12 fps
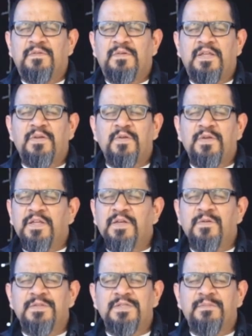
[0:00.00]
I know you're going to
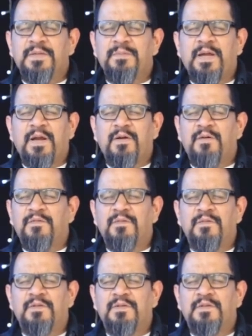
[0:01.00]
do something powerful.
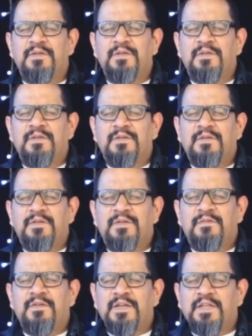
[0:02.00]

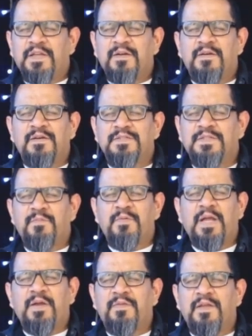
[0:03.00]
If not here, somewhere
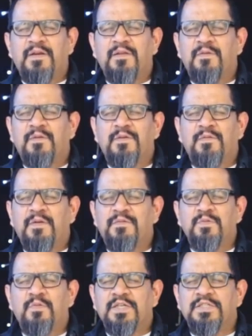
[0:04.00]
out there, Lord, whoever's
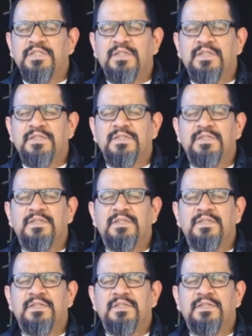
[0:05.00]
watching this.